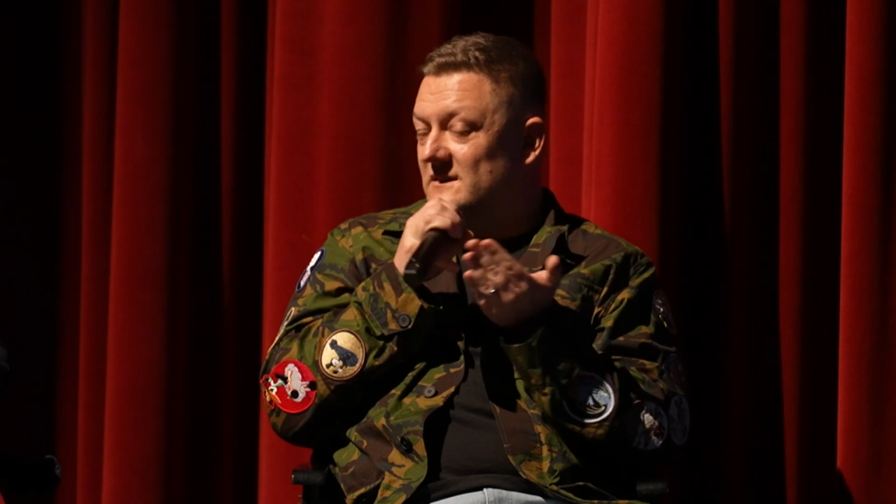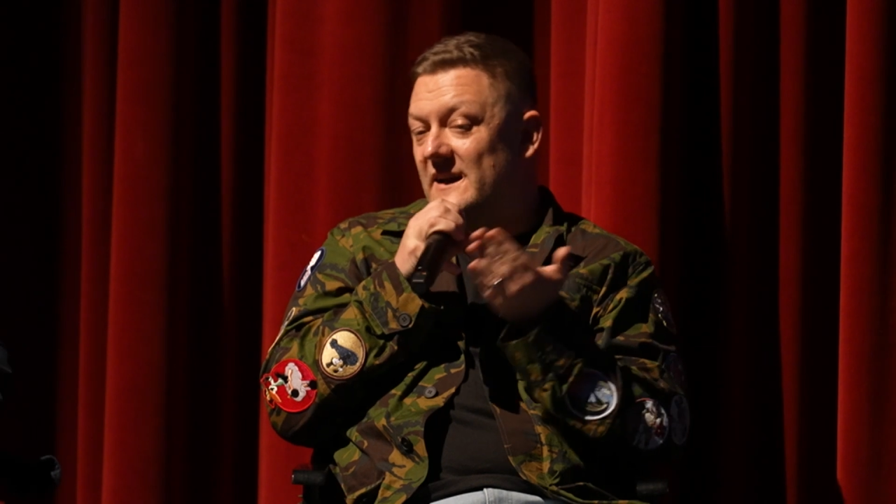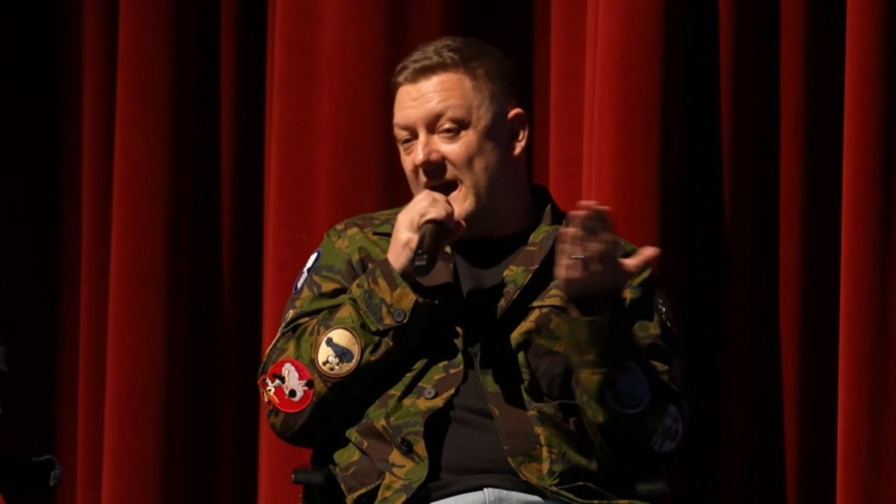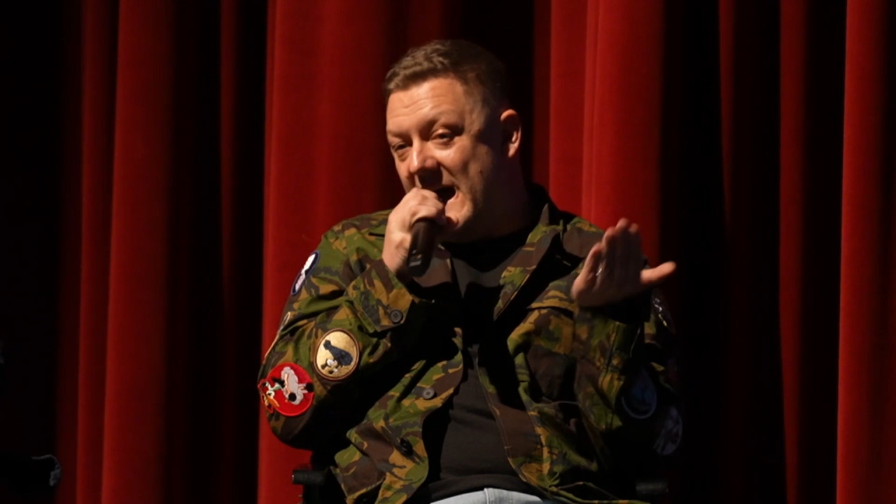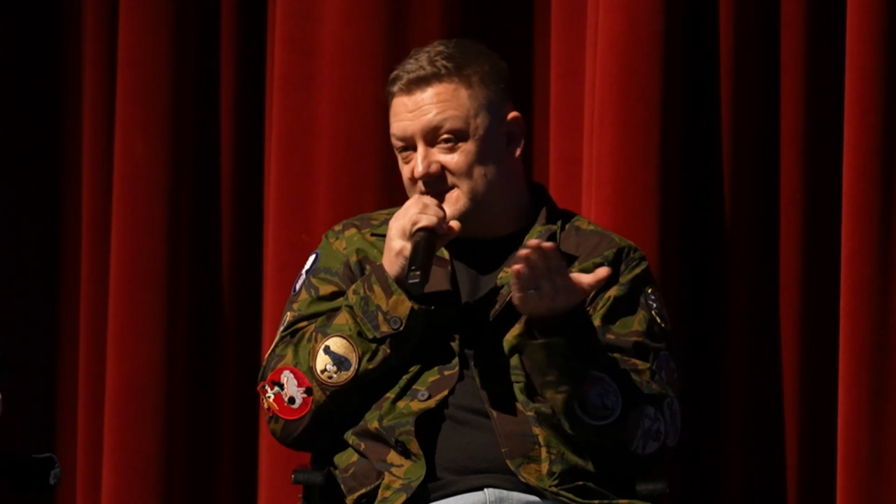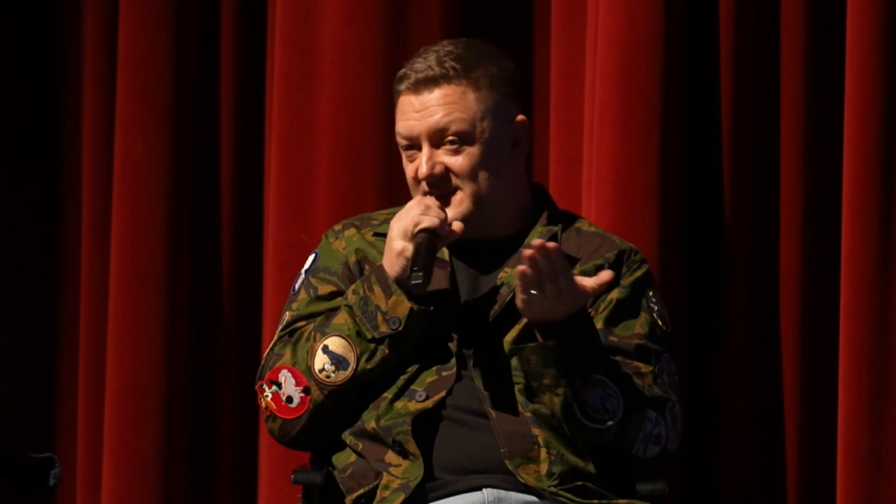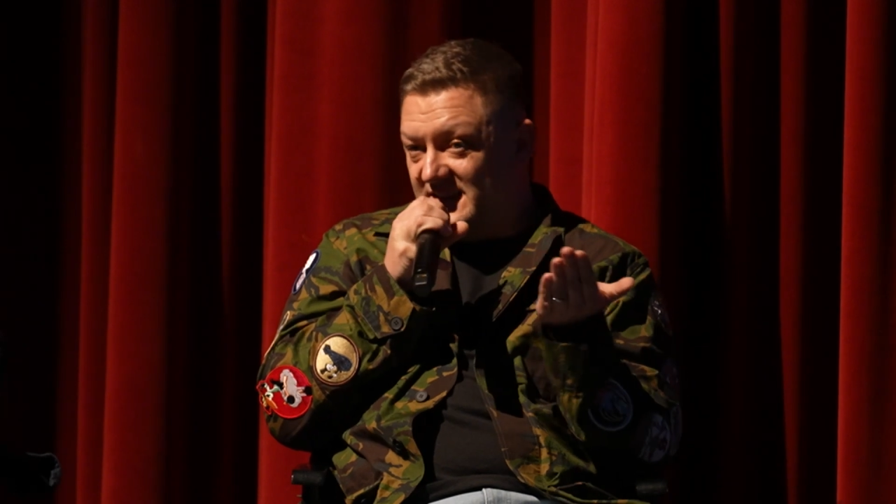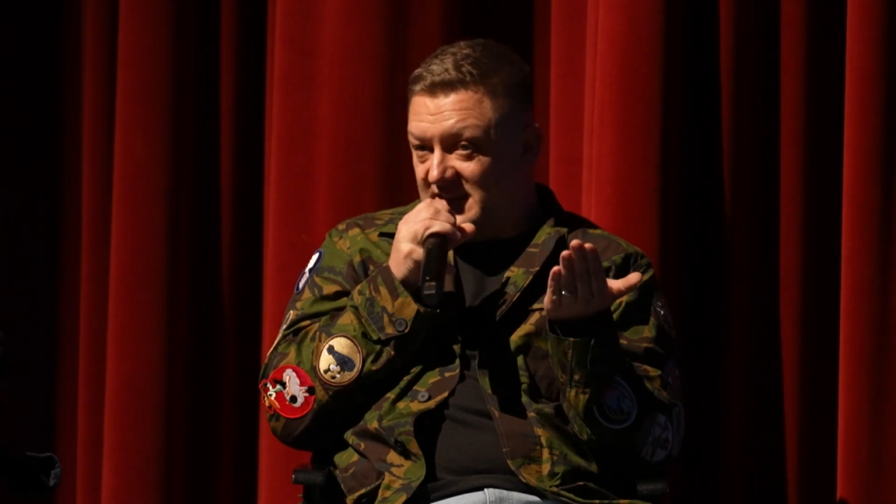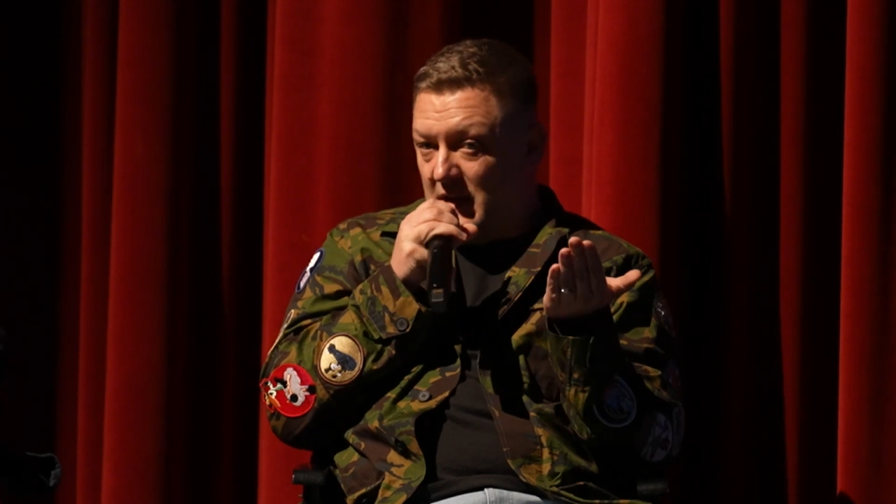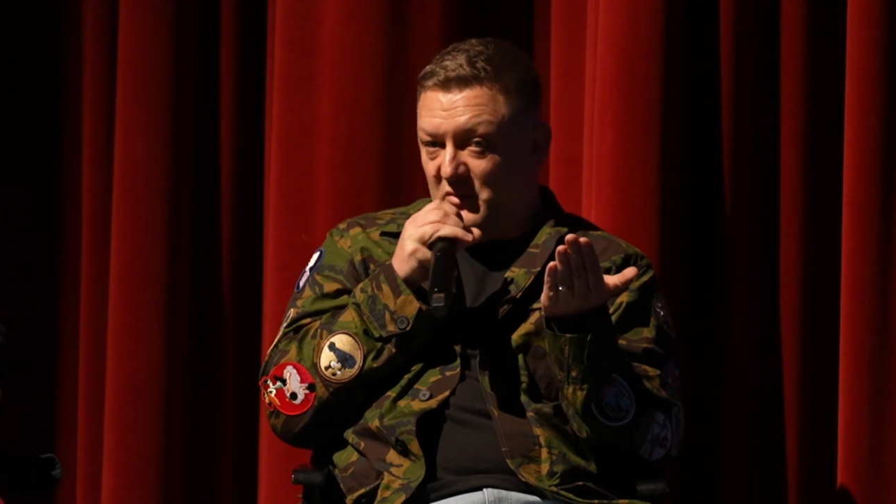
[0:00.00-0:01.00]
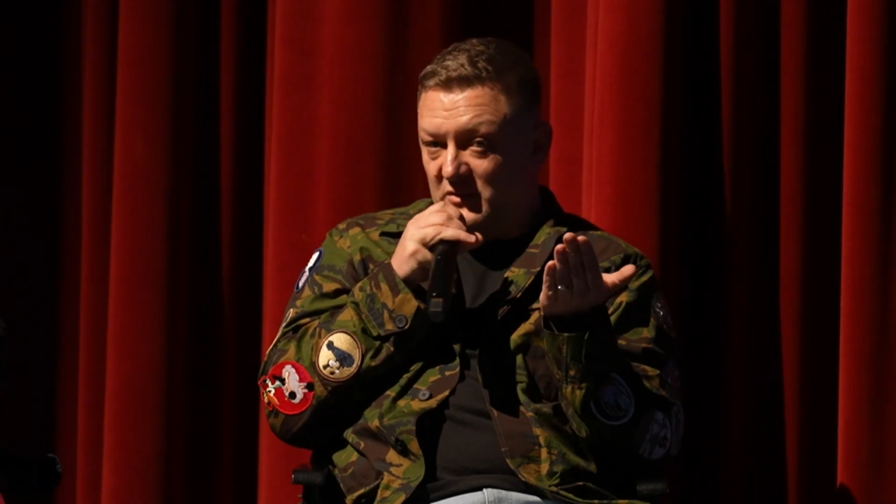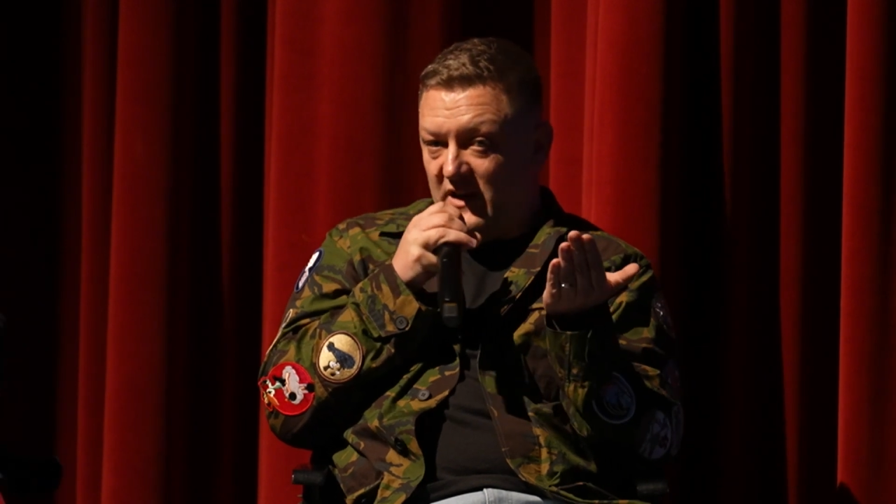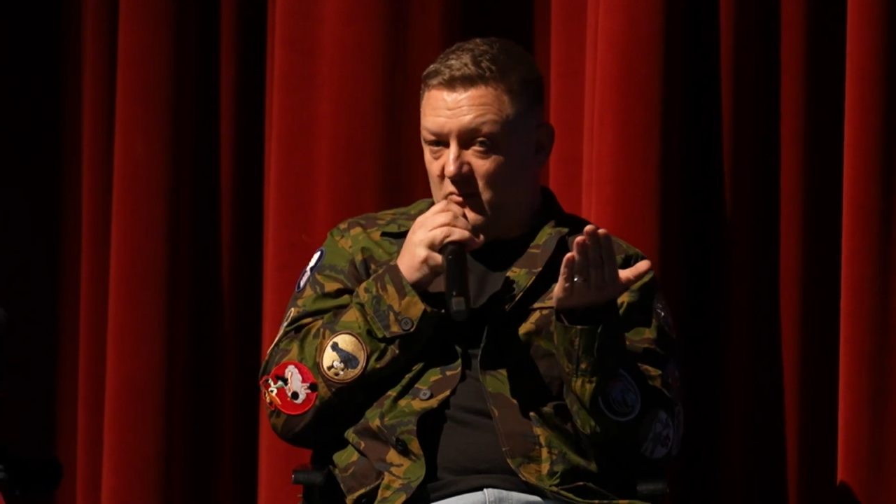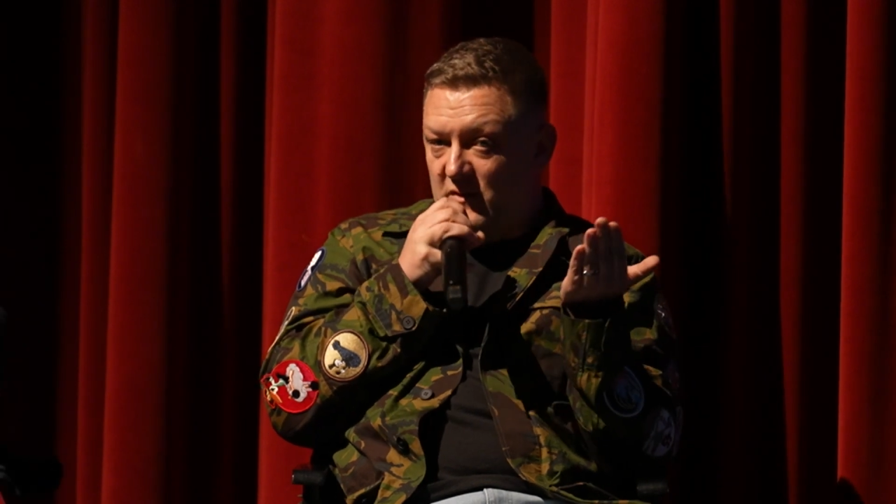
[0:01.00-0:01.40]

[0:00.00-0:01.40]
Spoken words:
Like as an example, like